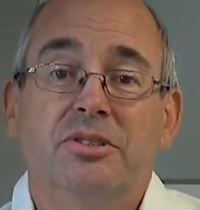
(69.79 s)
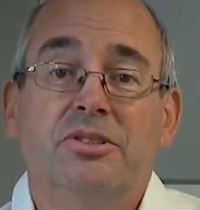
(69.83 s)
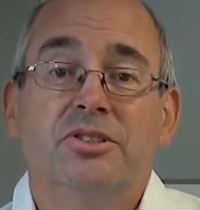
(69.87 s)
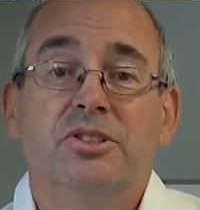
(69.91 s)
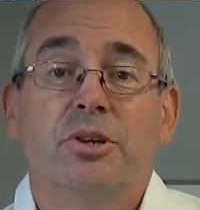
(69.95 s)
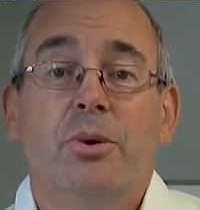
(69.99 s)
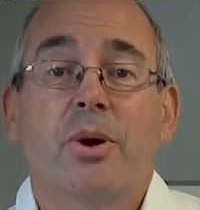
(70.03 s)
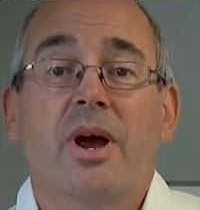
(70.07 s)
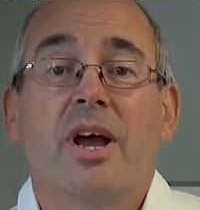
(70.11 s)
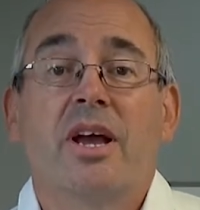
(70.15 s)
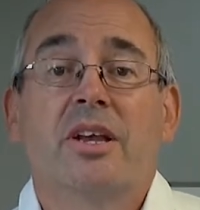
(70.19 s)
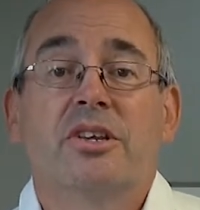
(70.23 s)

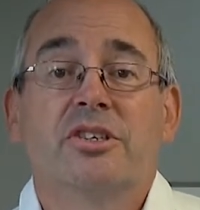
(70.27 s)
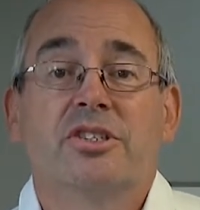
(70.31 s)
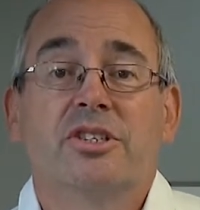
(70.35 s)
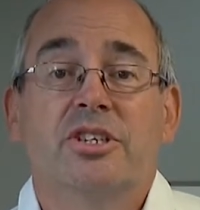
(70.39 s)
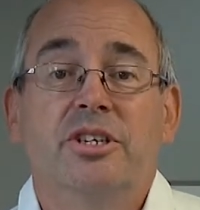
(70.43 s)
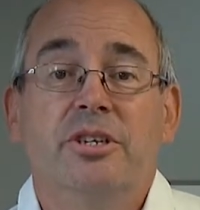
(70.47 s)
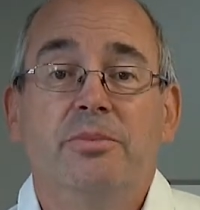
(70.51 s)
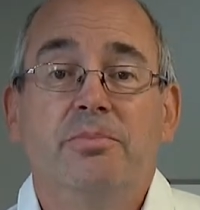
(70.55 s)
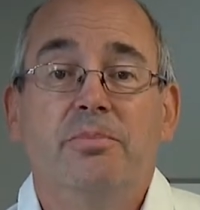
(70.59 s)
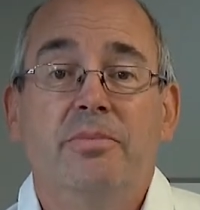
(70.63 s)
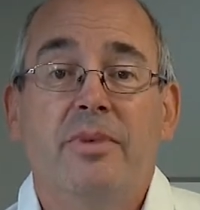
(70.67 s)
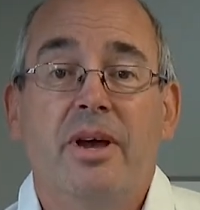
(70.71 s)
So it
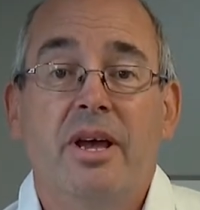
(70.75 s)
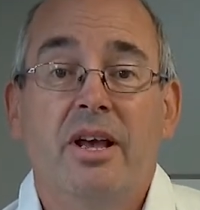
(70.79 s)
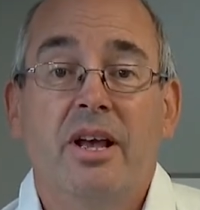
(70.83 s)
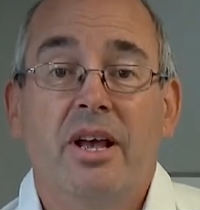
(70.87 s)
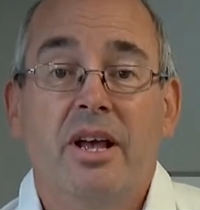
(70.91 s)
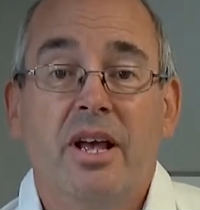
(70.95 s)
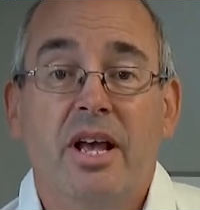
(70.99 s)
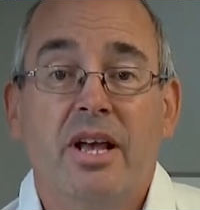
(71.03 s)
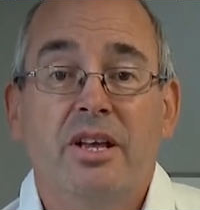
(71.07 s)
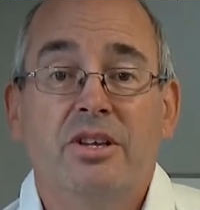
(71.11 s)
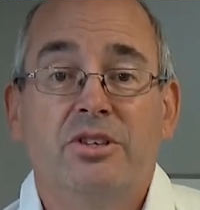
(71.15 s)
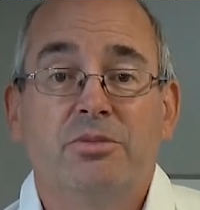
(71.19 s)
actually me
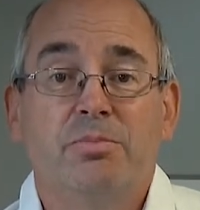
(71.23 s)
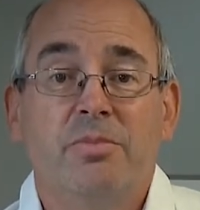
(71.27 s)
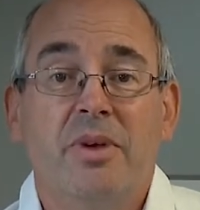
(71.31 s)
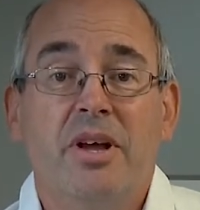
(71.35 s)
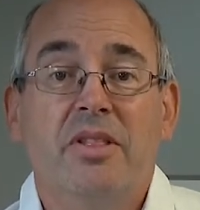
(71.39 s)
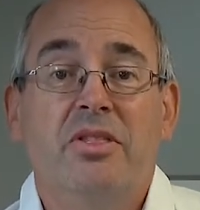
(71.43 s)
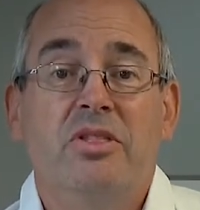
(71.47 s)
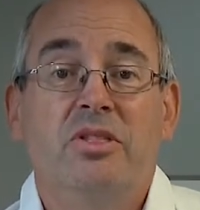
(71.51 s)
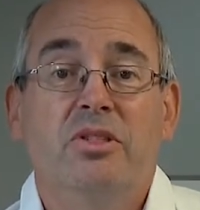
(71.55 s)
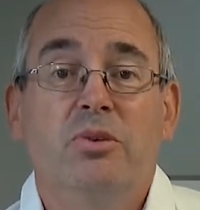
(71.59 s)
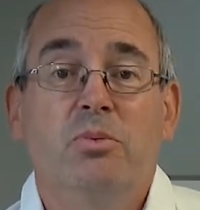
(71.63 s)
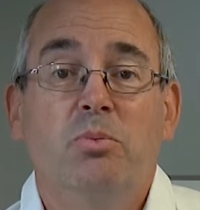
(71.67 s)
has
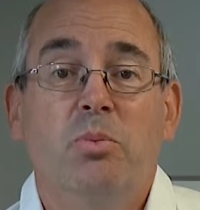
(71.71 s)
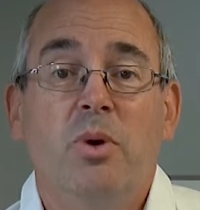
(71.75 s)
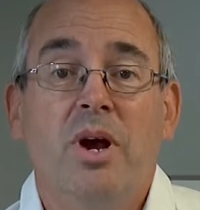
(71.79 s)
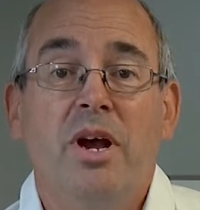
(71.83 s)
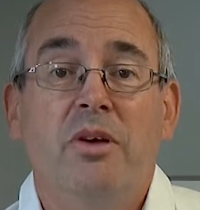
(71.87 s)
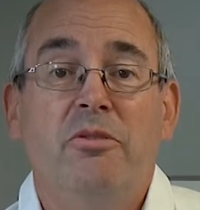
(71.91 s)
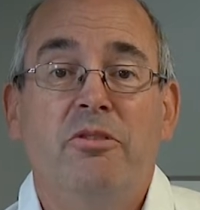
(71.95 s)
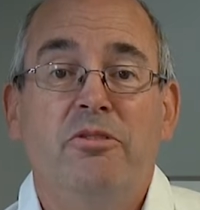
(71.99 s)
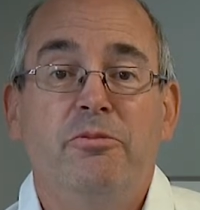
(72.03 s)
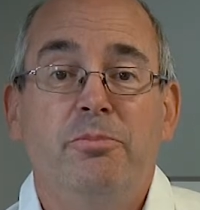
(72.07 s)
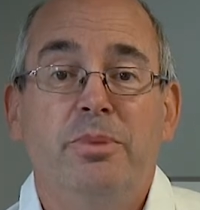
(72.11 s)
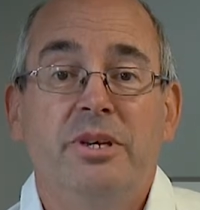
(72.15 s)
meant that
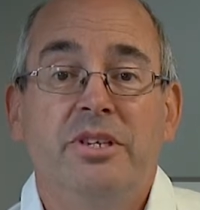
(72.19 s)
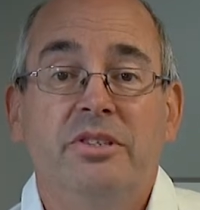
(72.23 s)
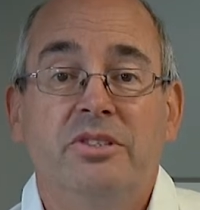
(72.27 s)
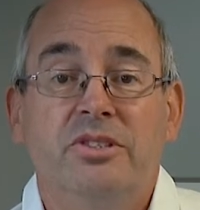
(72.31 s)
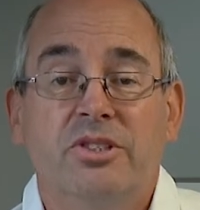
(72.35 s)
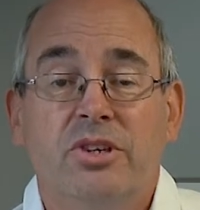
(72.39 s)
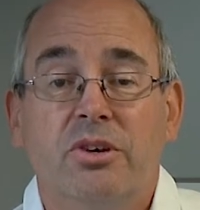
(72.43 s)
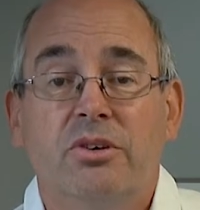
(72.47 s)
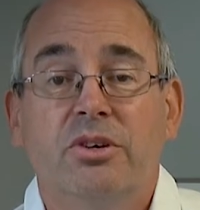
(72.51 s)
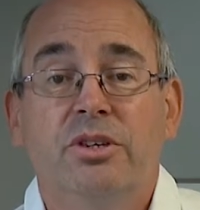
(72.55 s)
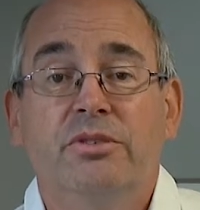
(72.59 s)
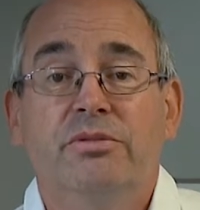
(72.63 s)
where we've been
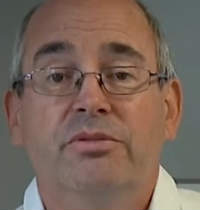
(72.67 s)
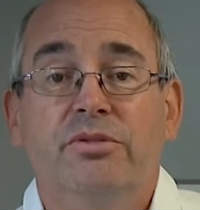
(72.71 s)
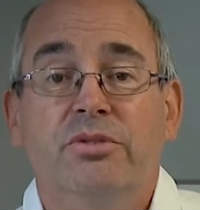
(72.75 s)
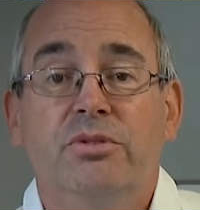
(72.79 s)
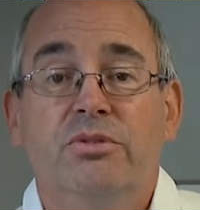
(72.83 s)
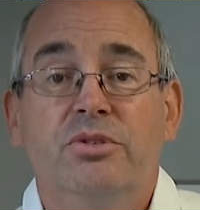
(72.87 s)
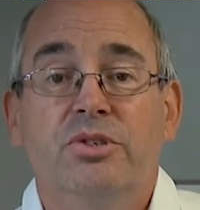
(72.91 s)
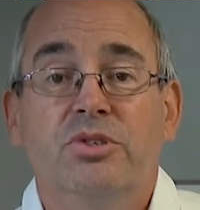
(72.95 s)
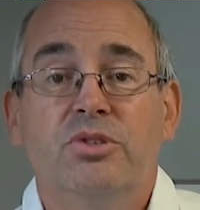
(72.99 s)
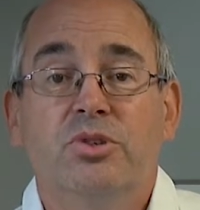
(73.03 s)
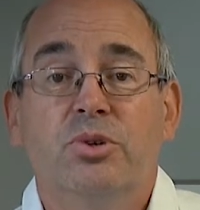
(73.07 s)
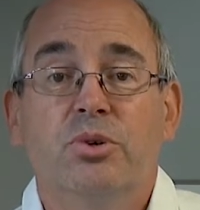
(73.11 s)
tight for
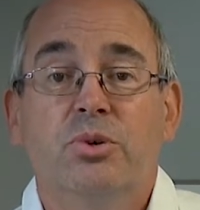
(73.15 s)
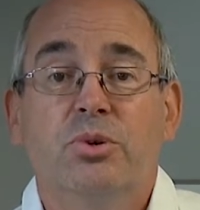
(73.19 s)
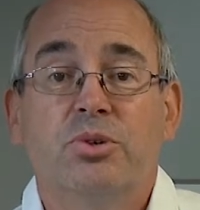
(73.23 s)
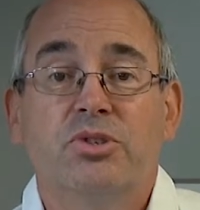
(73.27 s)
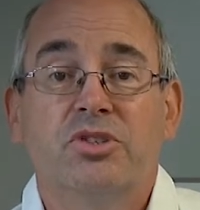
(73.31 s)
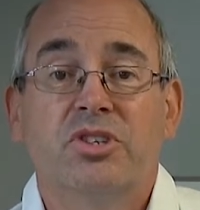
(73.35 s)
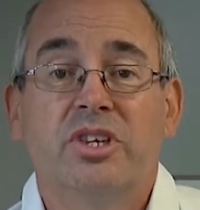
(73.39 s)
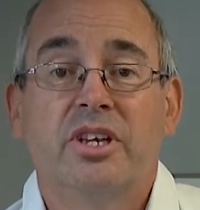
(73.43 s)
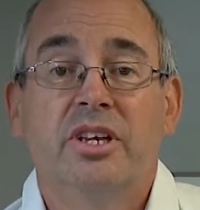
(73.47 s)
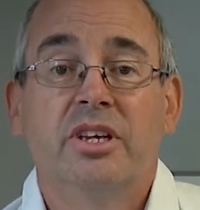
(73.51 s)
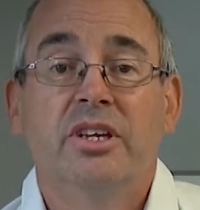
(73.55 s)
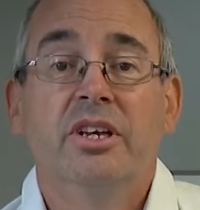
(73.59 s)

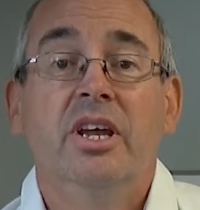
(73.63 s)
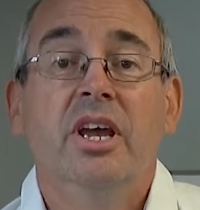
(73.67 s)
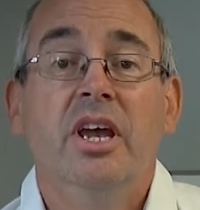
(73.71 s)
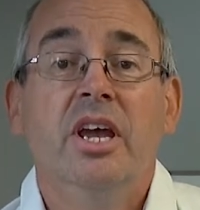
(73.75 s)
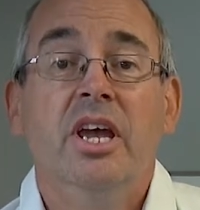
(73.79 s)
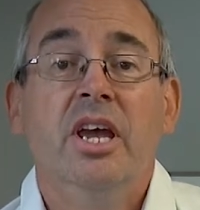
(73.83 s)
resourcing,